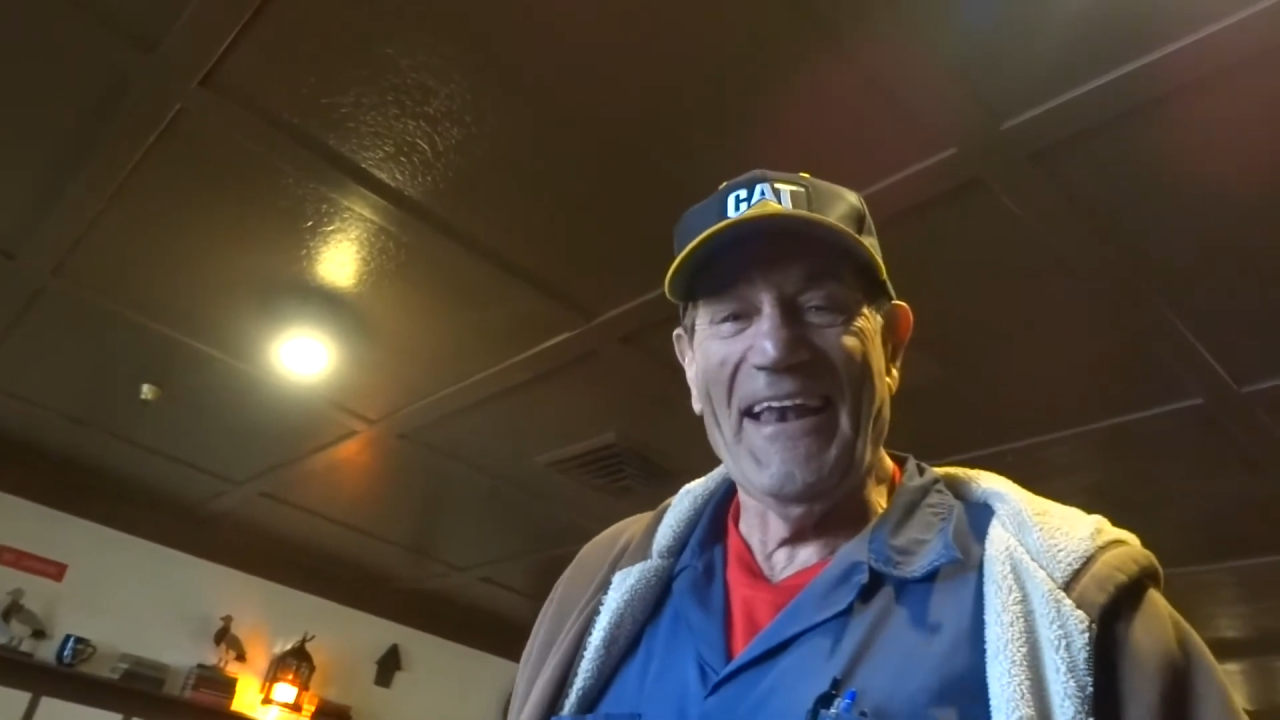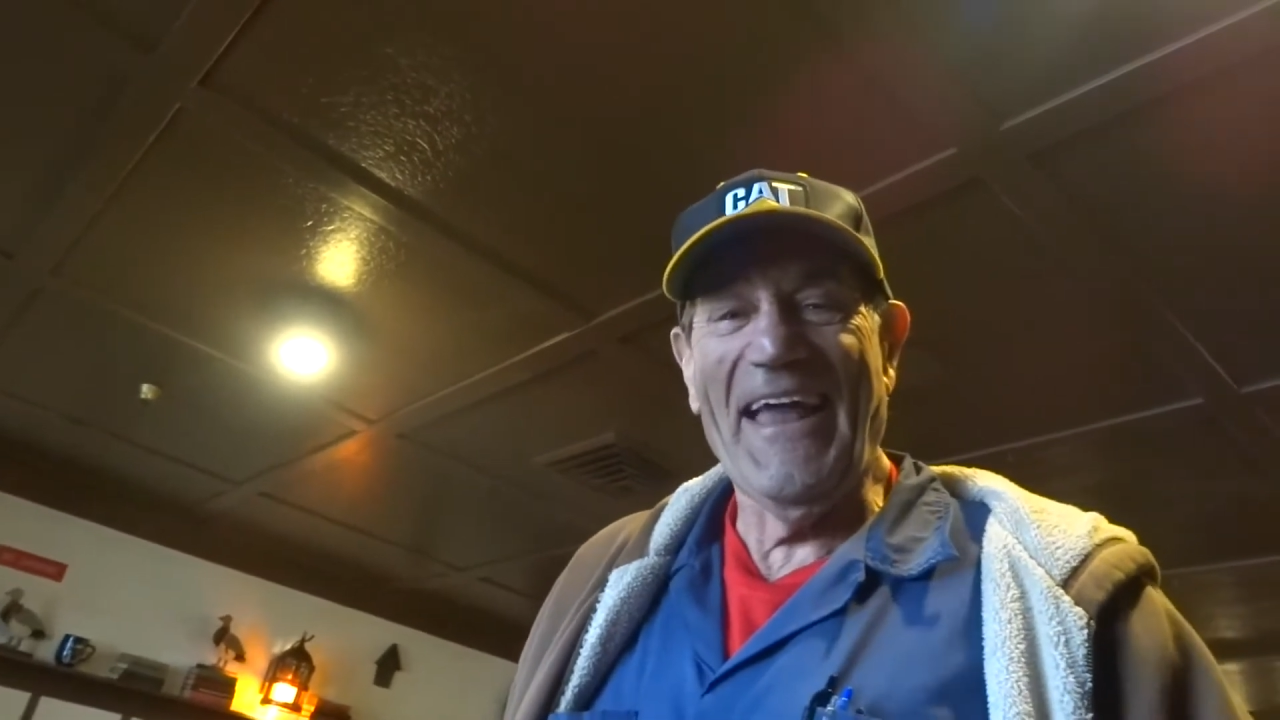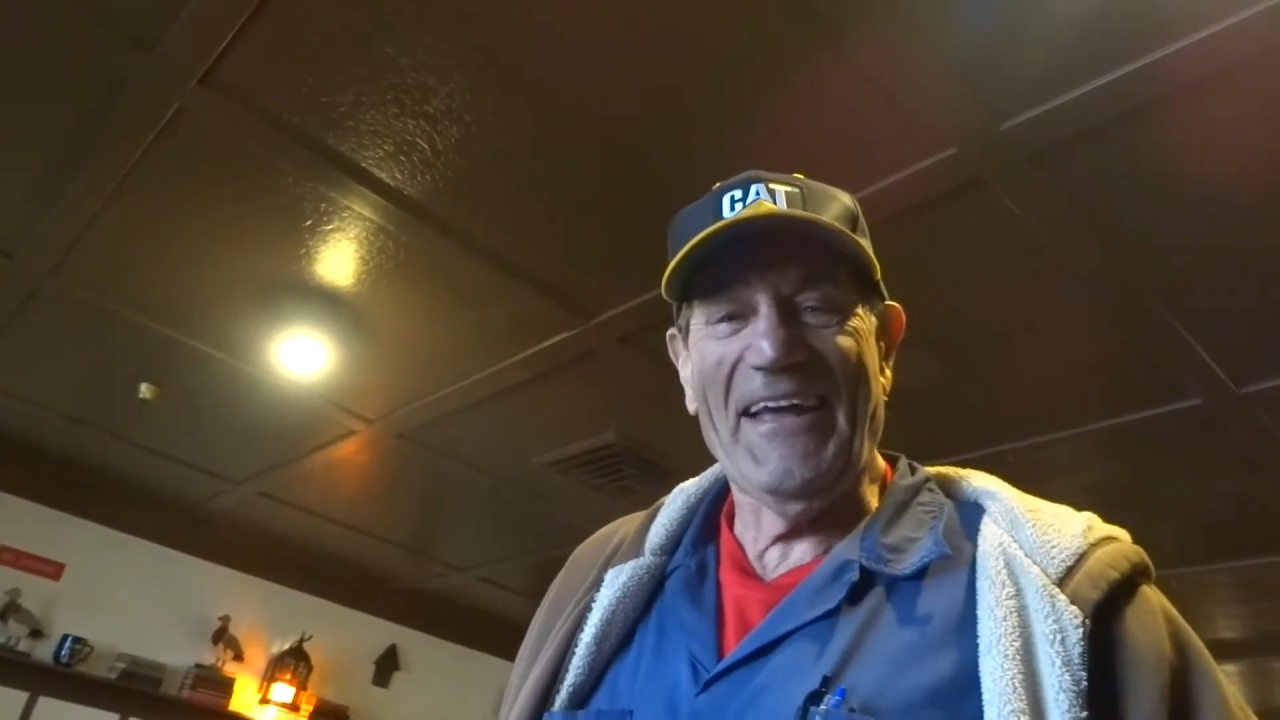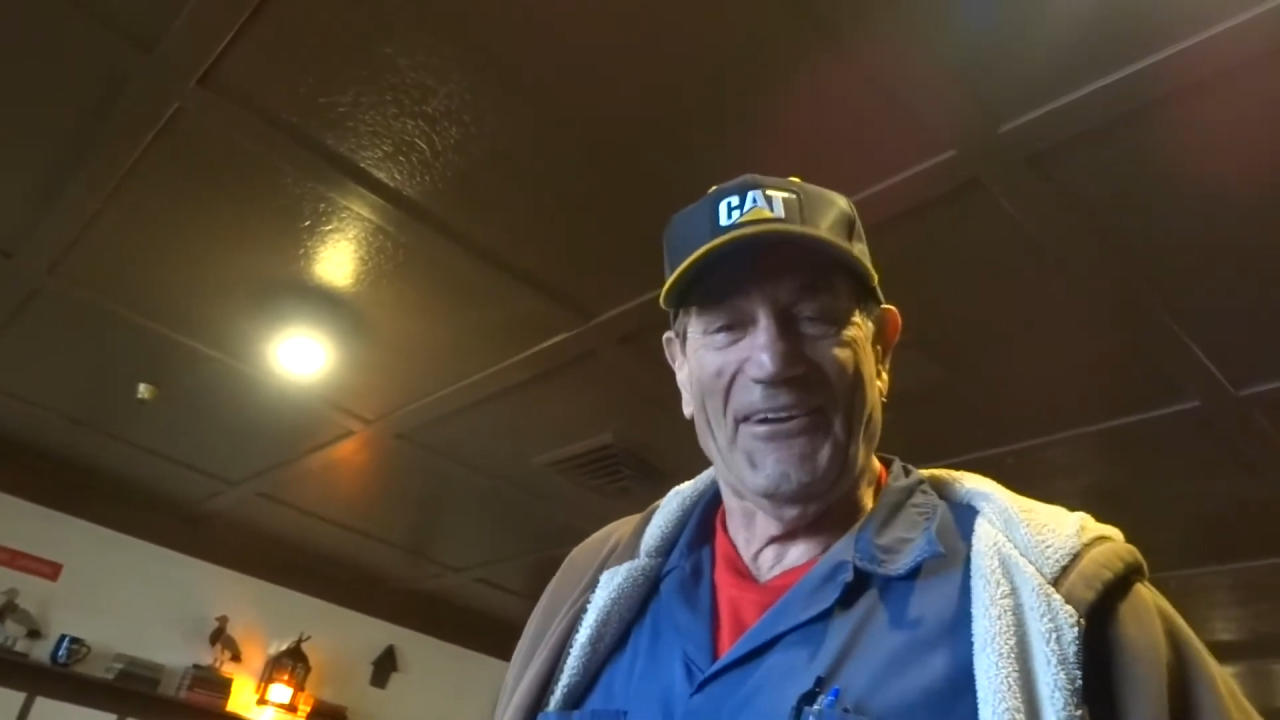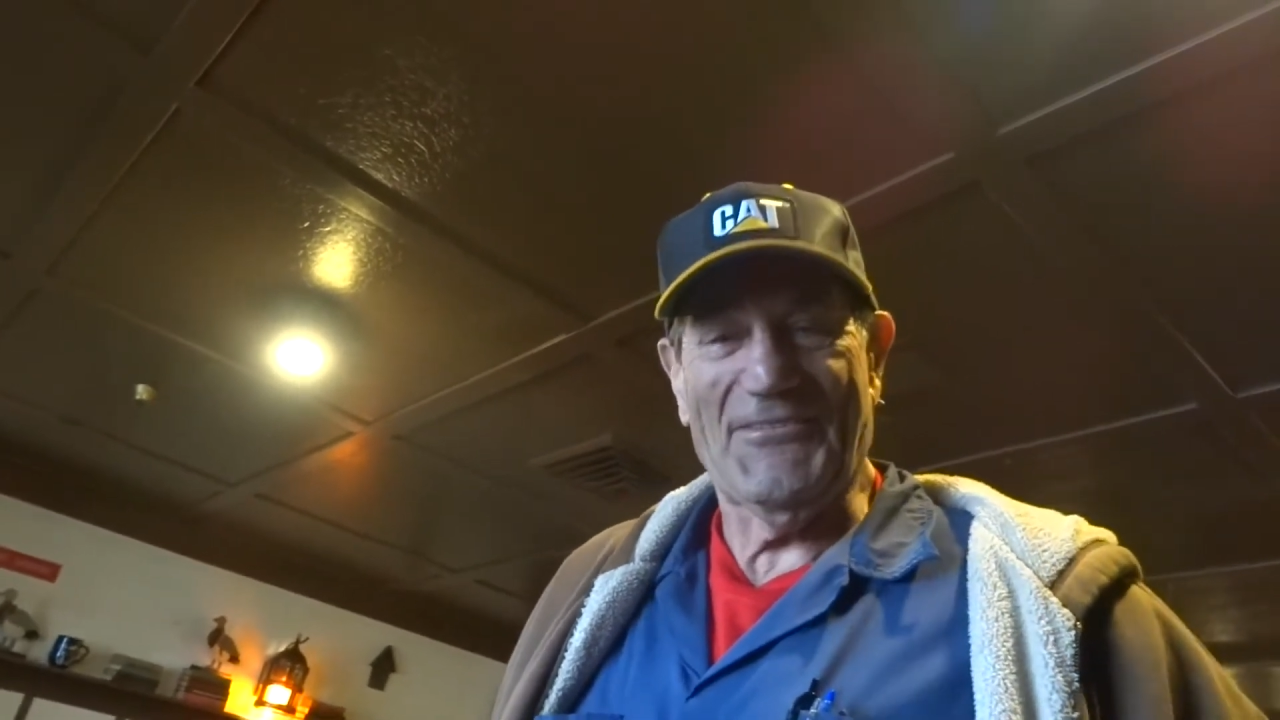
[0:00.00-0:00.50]

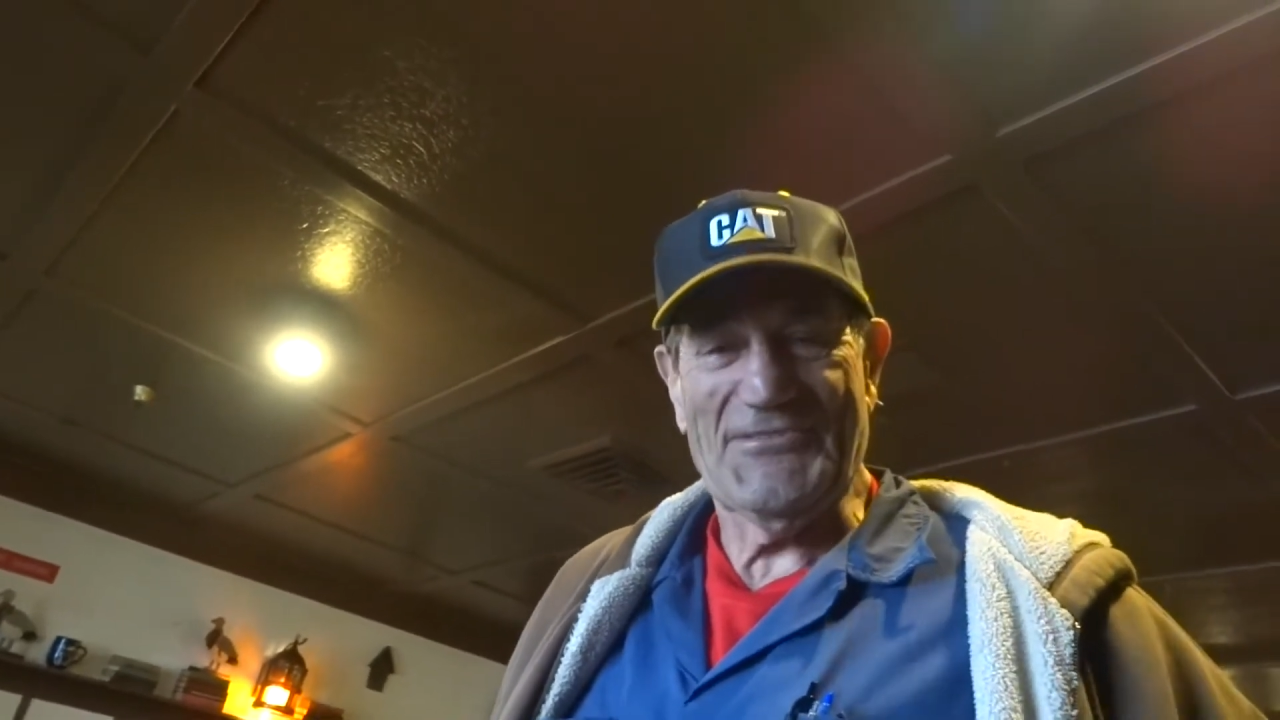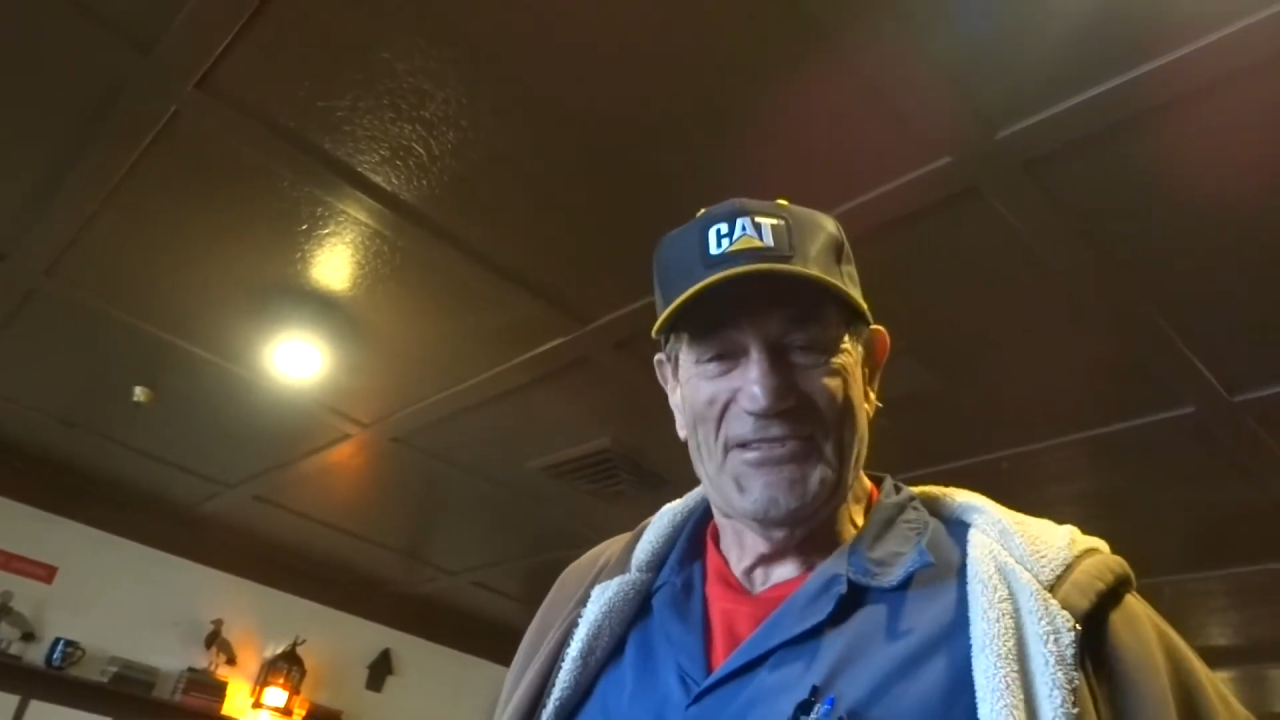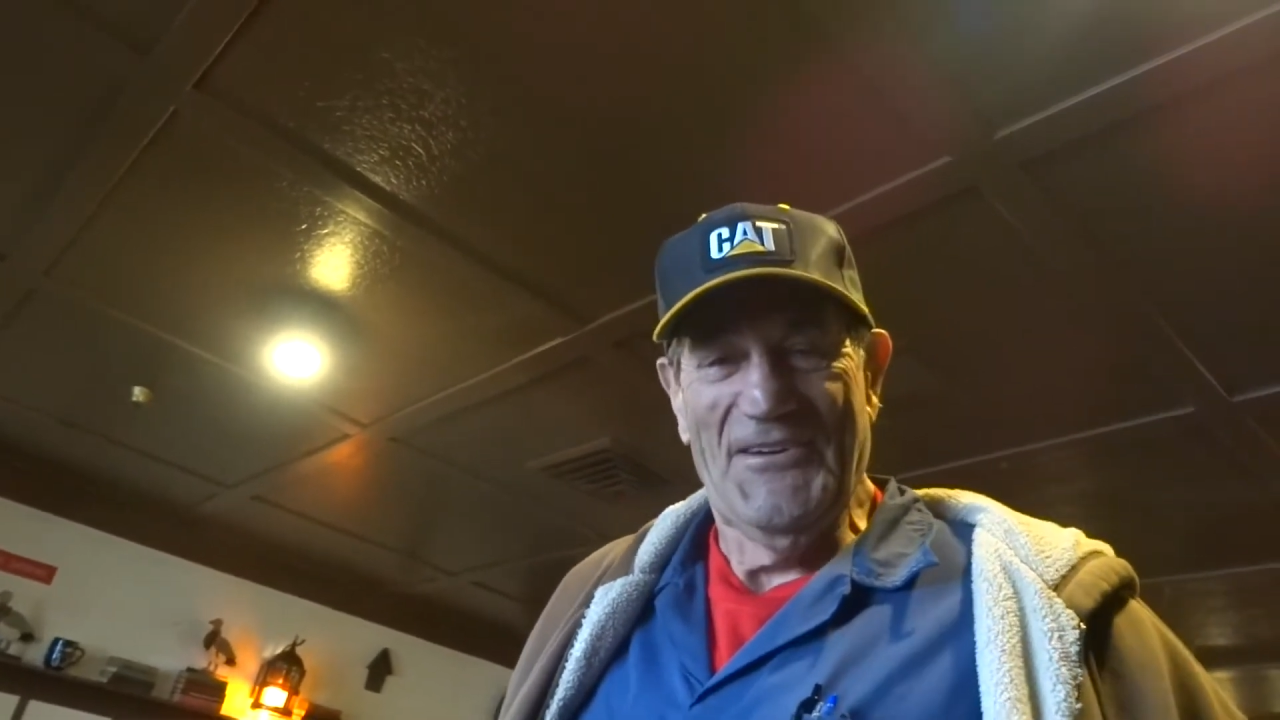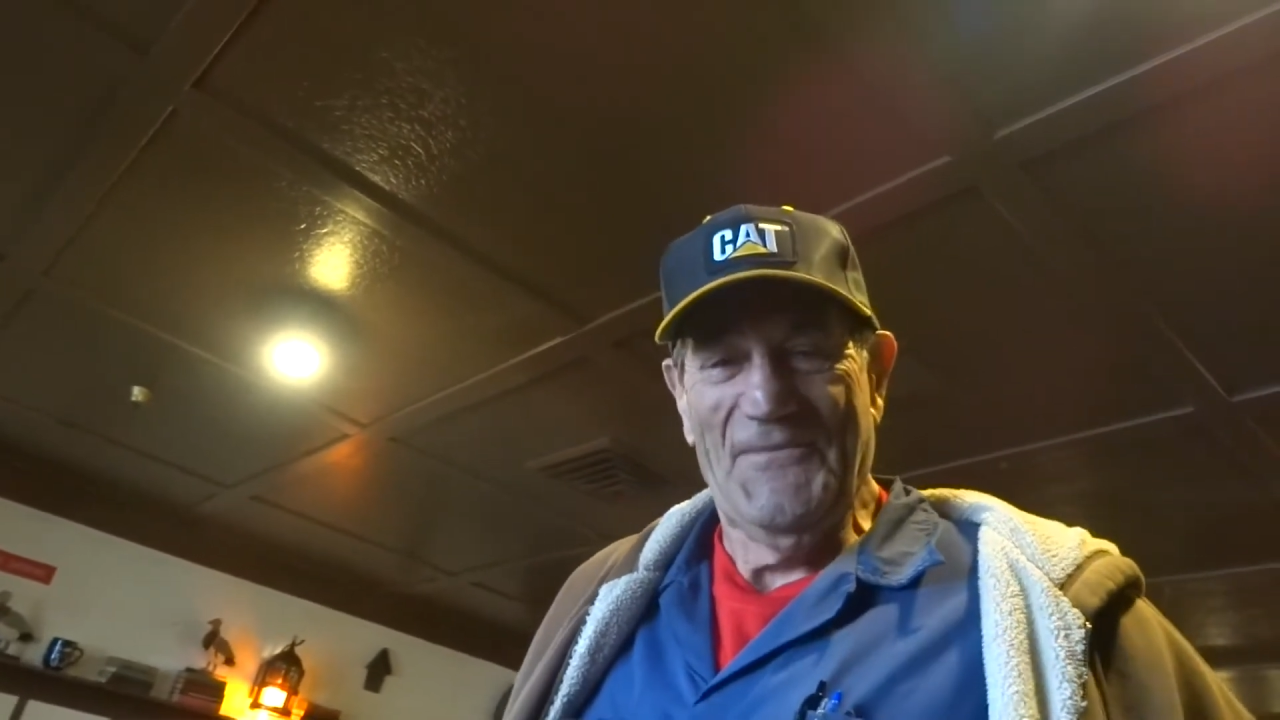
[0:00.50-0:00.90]
Lakers.